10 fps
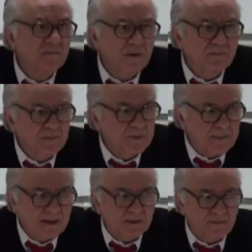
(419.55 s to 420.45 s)
from the
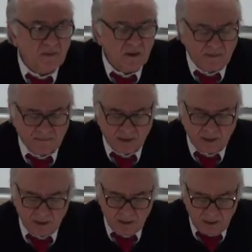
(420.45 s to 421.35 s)
perspective of
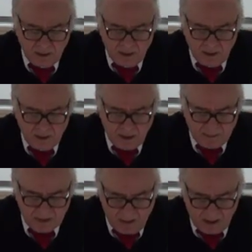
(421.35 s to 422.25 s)
the
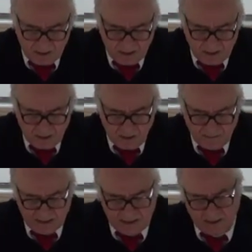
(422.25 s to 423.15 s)
epistemologies
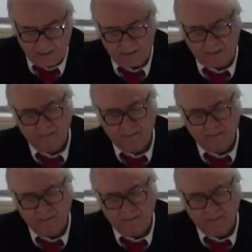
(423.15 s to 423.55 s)
of the South.